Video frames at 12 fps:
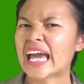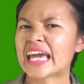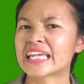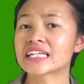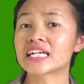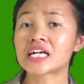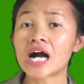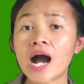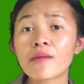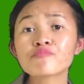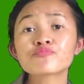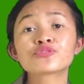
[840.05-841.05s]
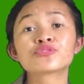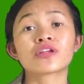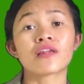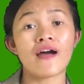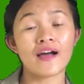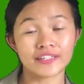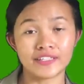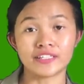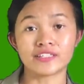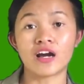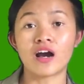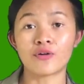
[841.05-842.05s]
and came to the
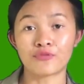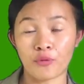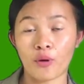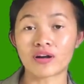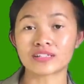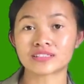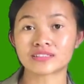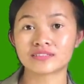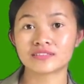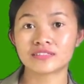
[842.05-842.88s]
lion first